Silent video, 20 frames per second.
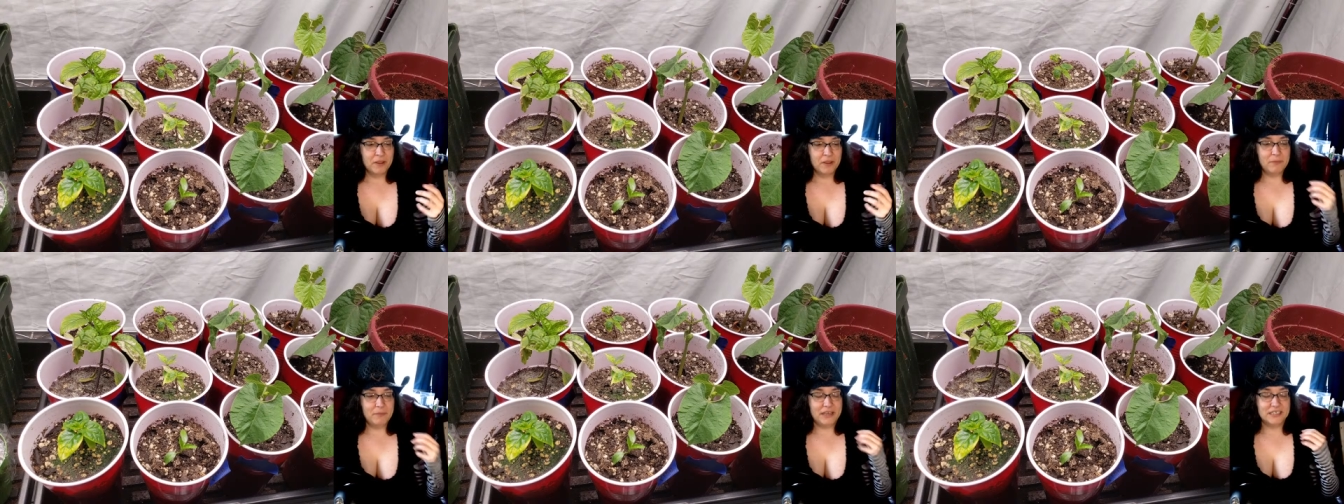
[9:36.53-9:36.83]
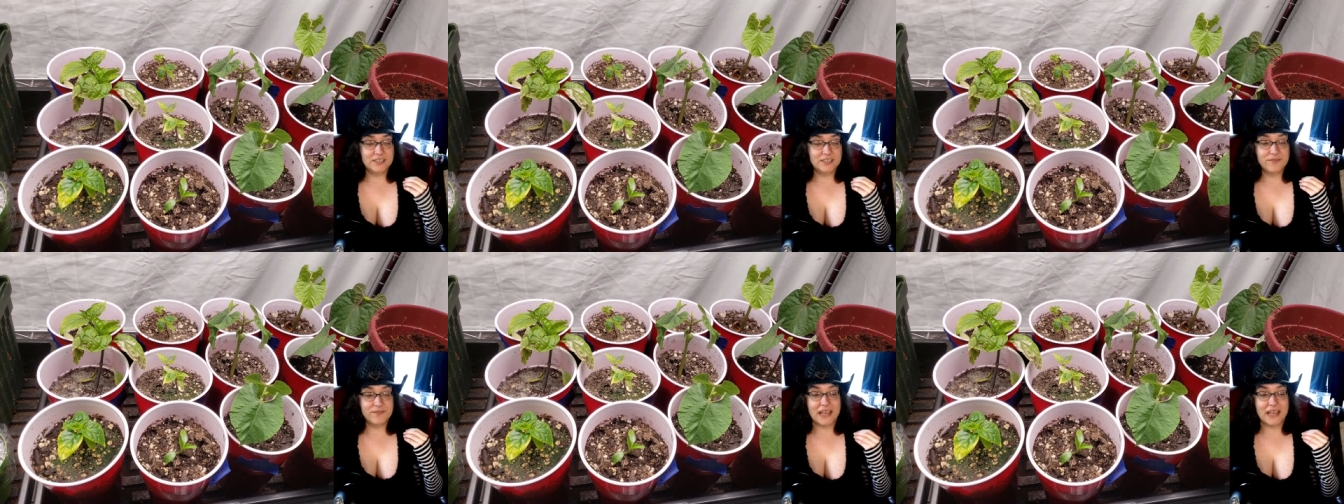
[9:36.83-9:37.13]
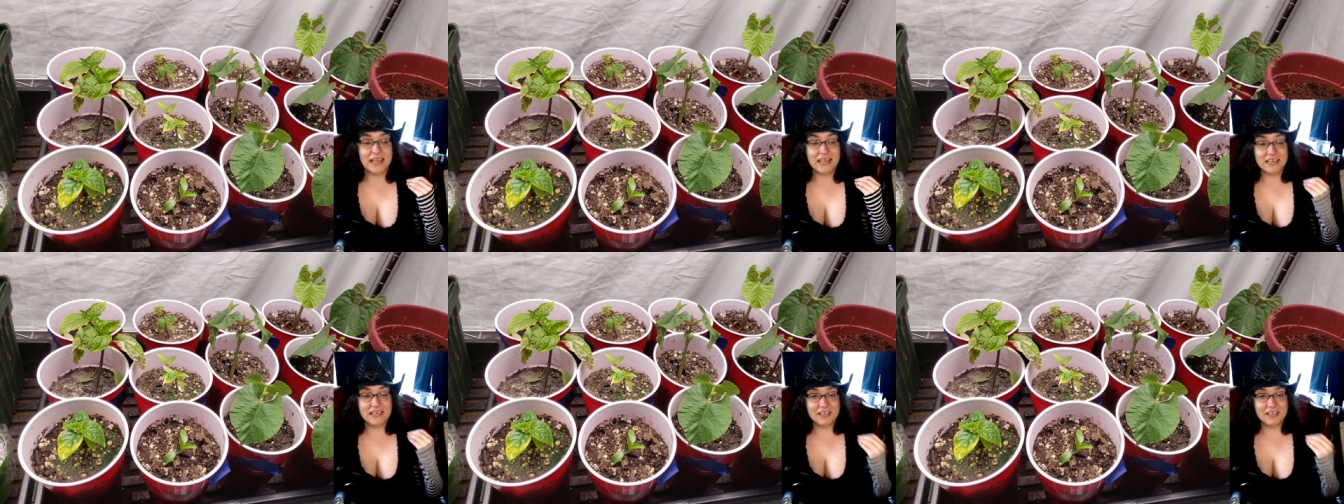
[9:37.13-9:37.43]
Because if I
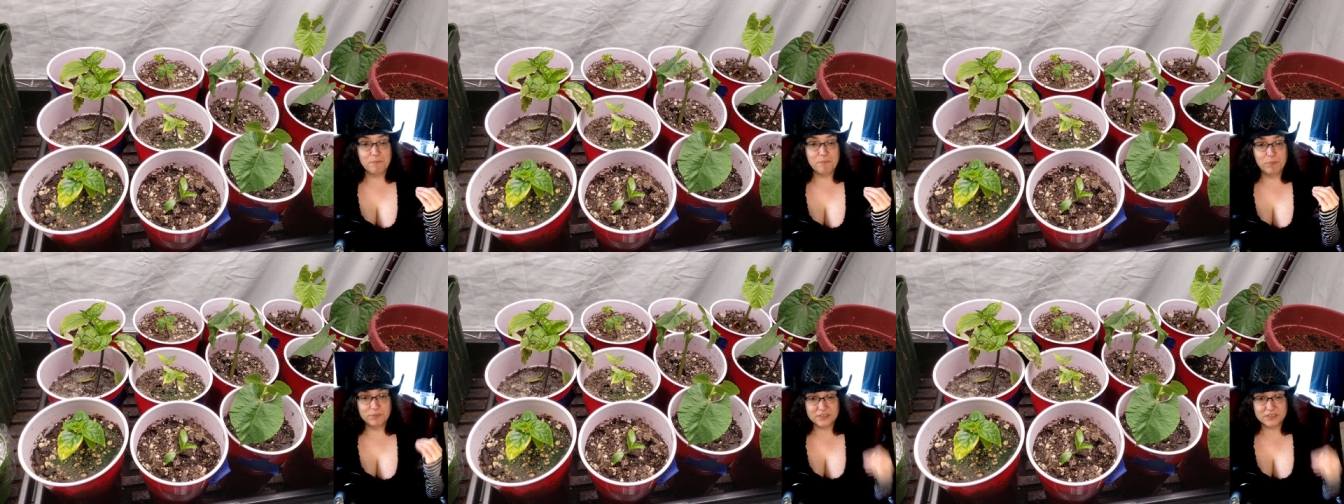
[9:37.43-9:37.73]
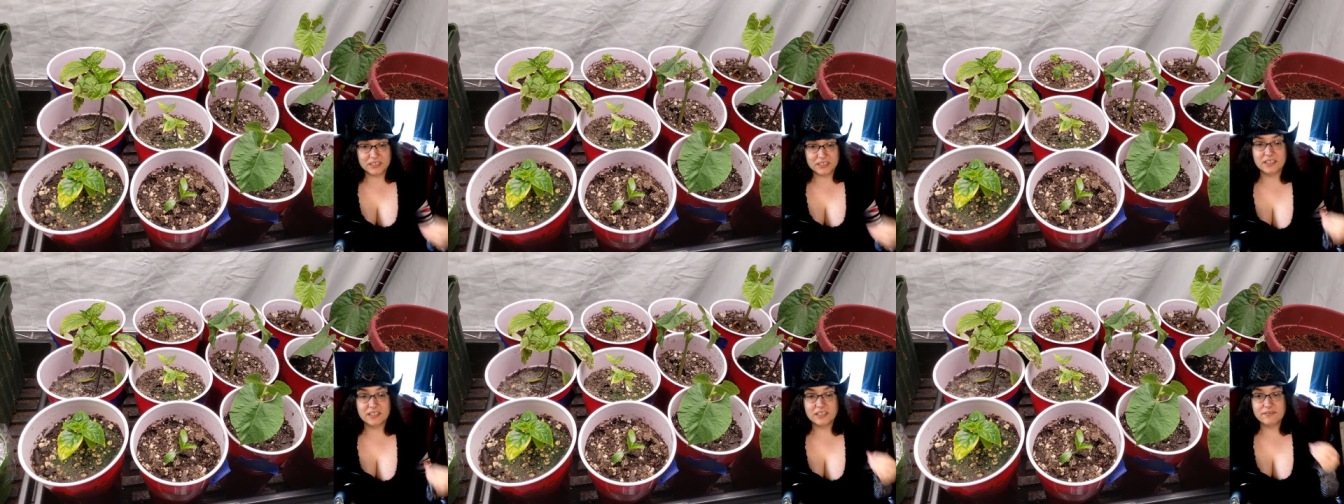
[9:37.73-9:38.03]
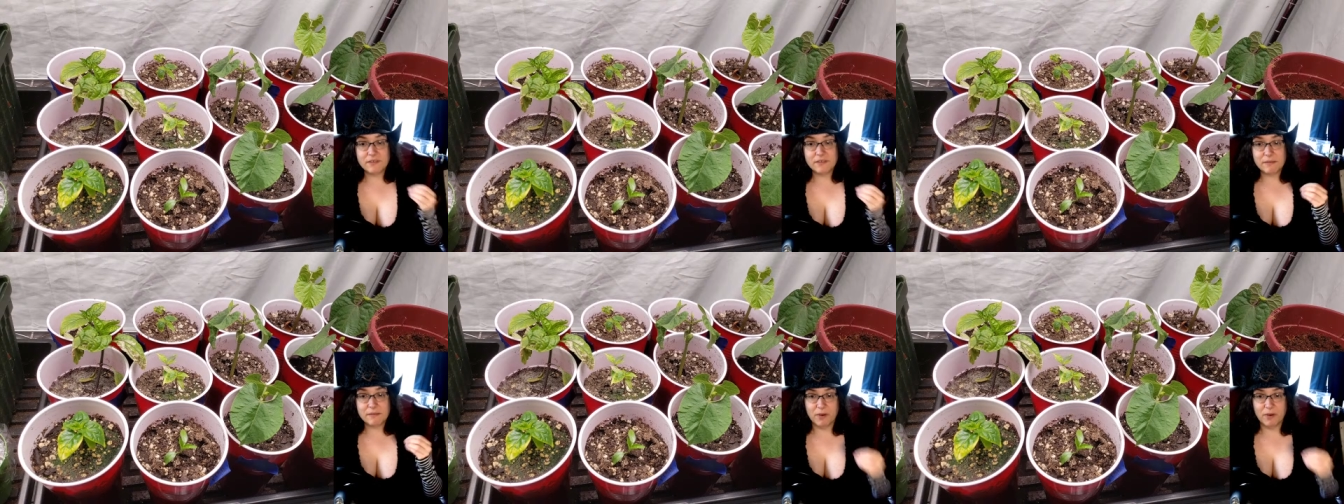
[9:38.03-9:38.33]
can
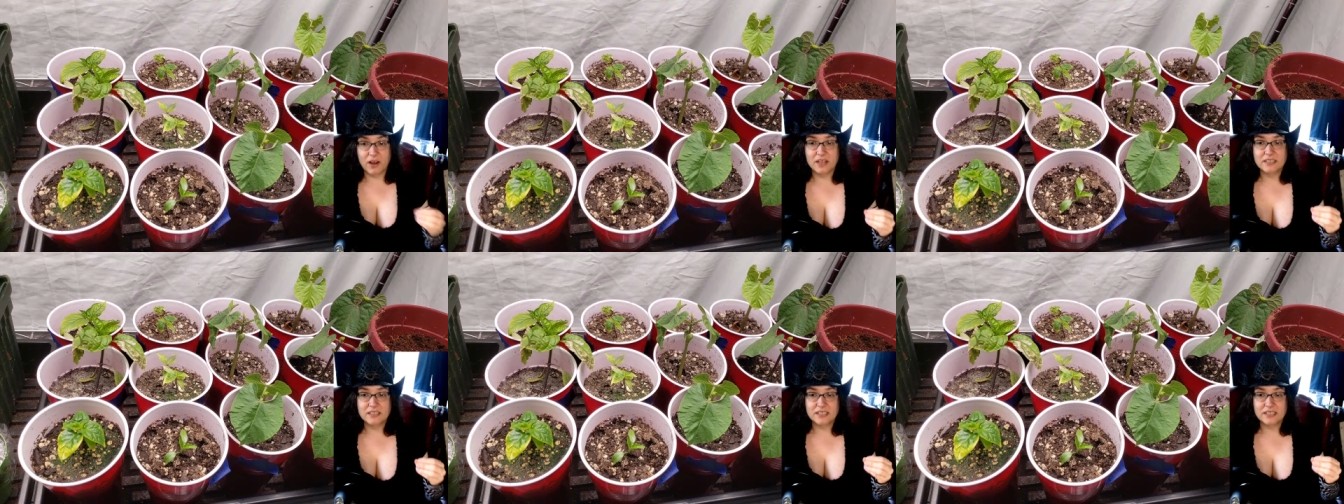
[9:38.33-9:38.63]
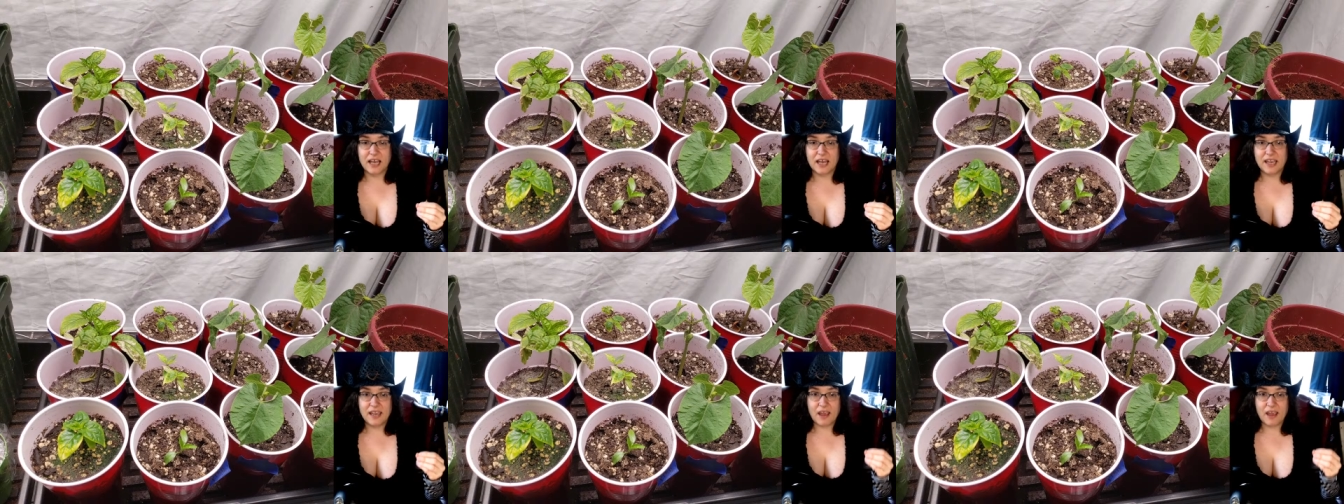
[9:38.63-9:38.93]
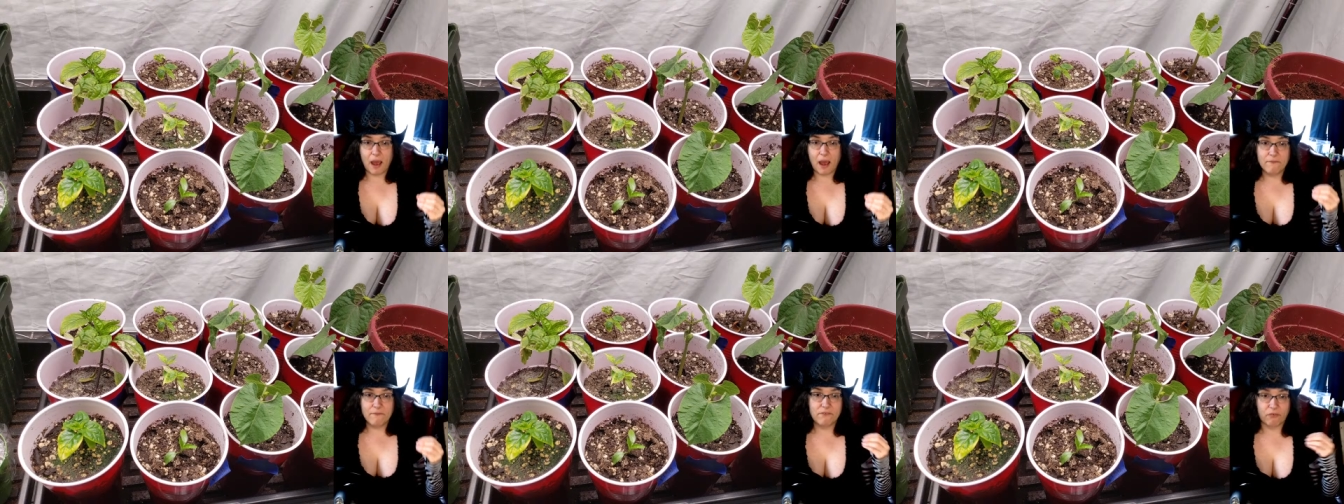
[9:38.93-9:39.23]
successfully bonsai
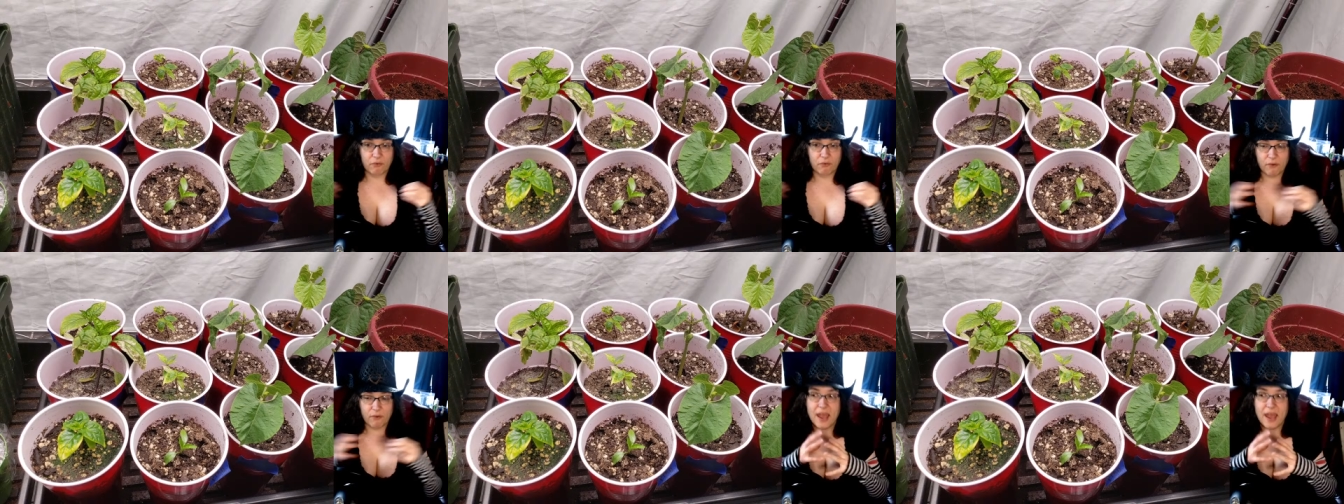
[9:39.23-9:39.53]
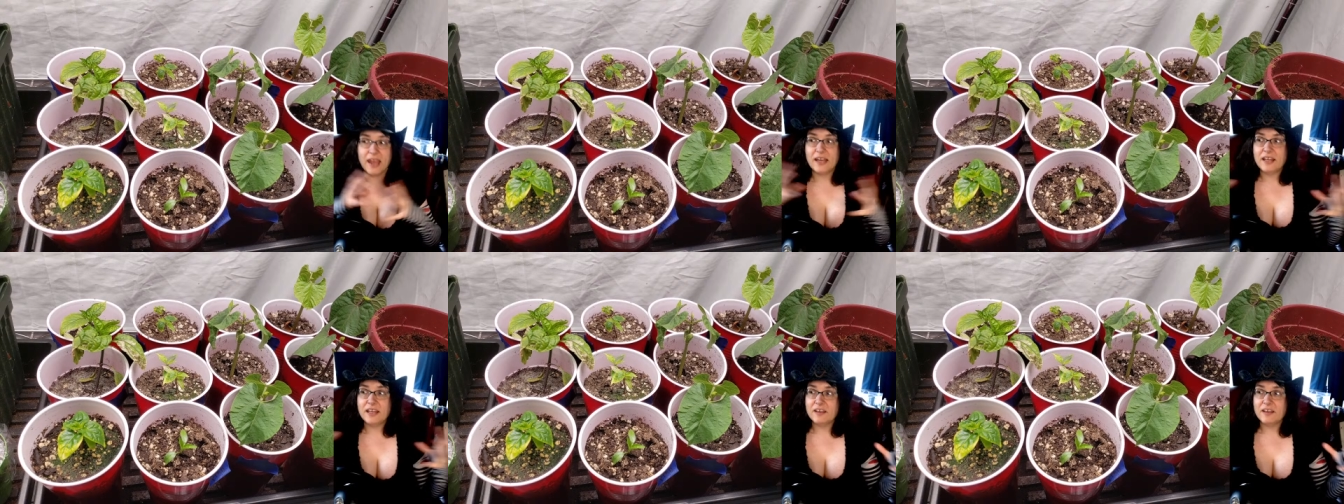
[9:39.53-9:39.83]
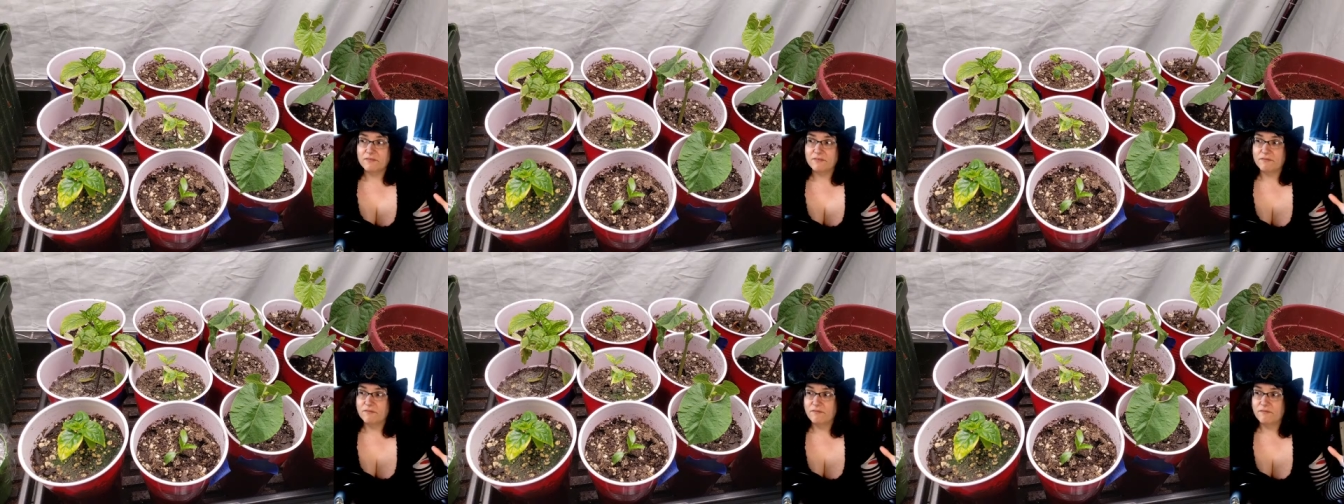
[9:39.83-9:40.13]
a variety
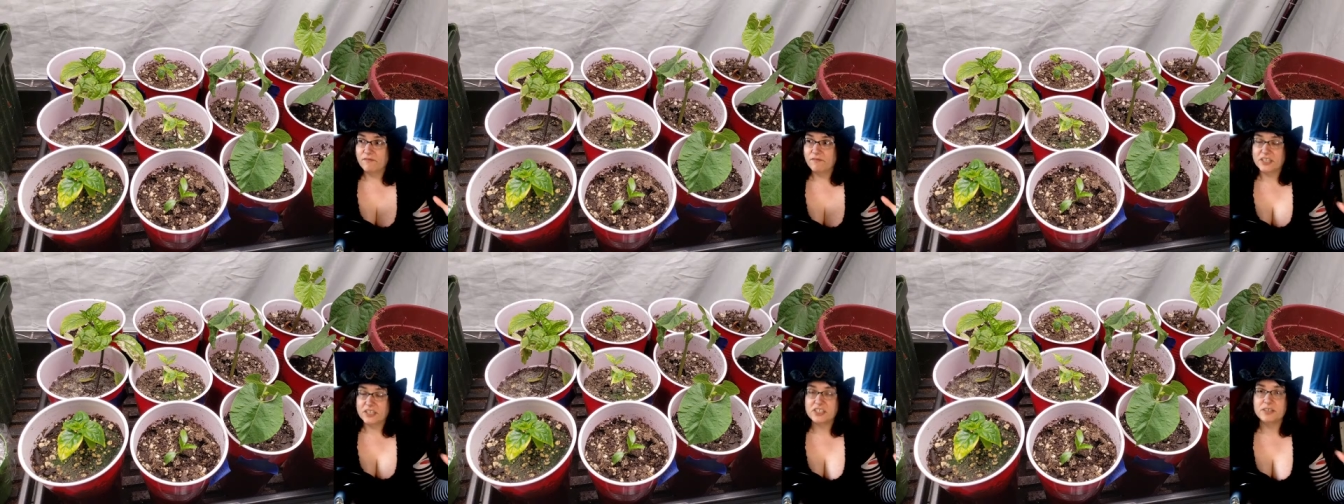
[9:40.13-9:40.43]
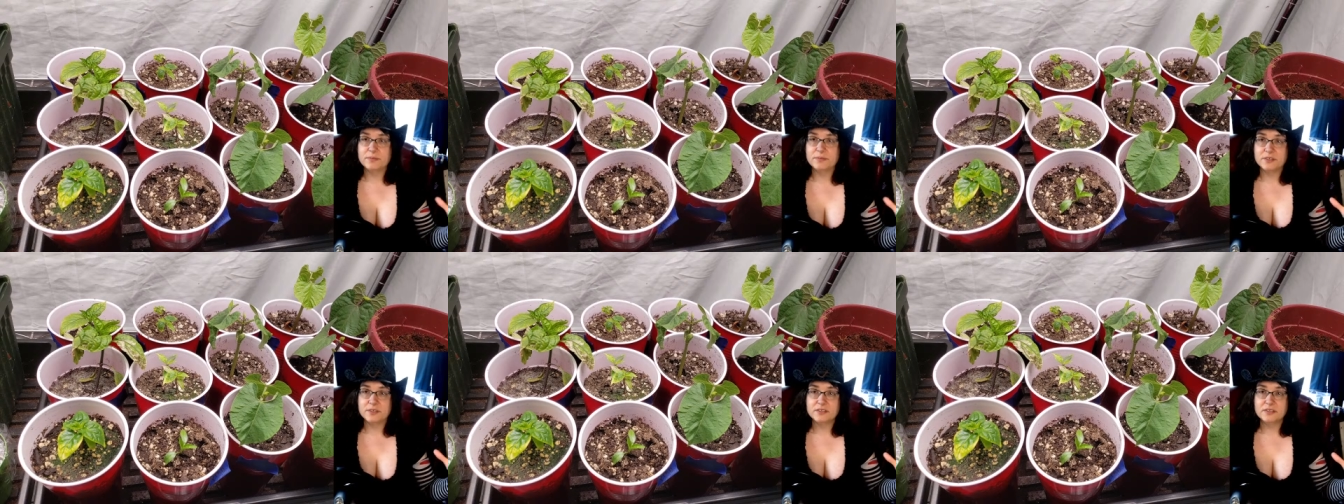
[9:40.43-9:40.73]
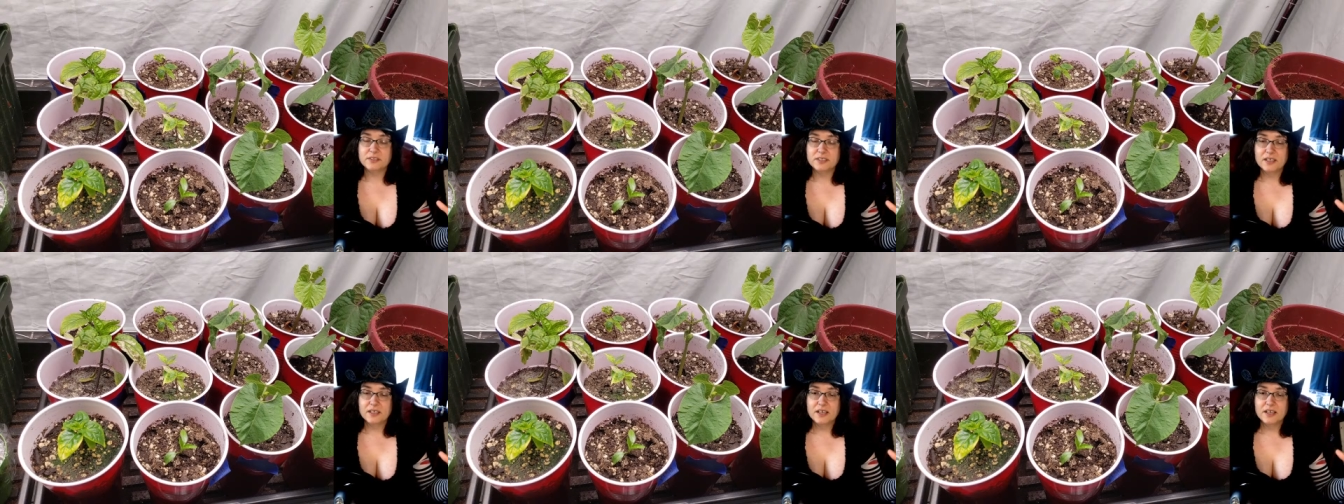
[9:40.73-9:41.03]
of
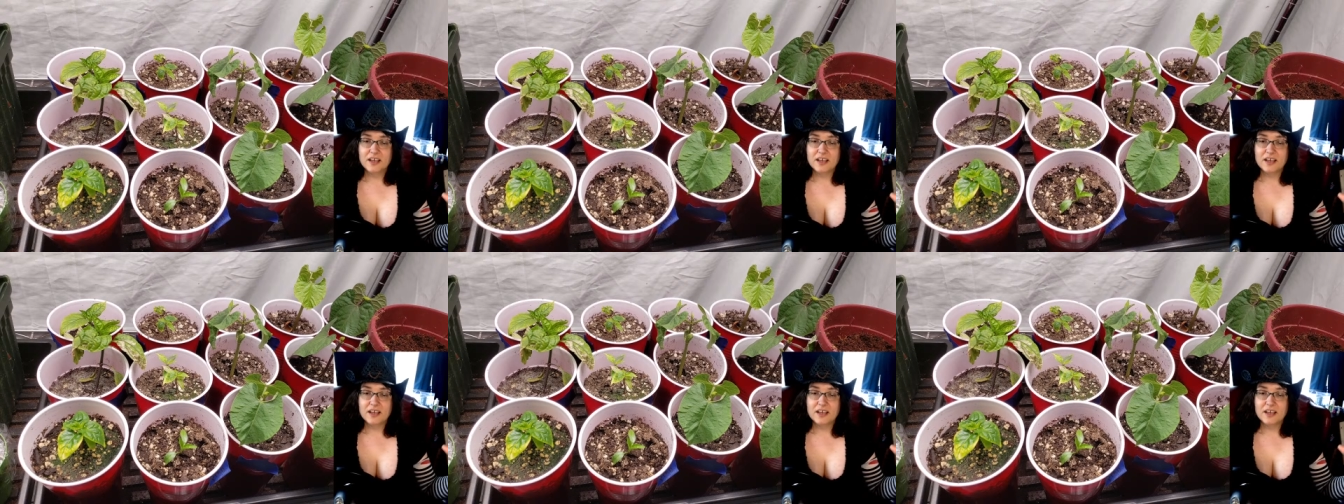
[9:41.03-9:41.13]
vegetables